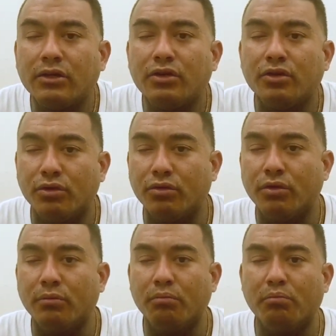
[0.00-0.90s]
to
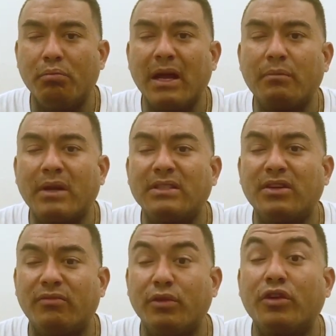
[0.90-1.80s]
make
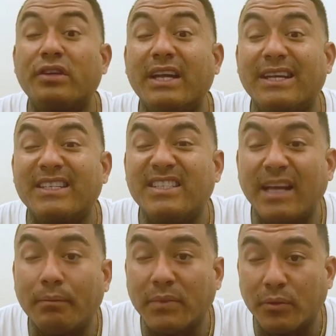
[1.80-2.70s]
myself look
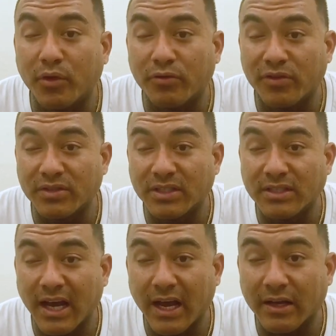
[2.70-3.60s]
acceptable for
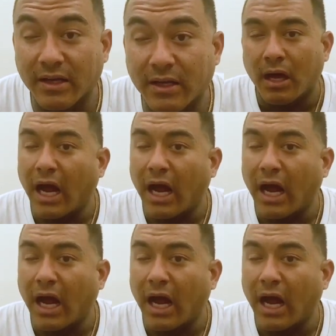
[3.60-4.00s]
society.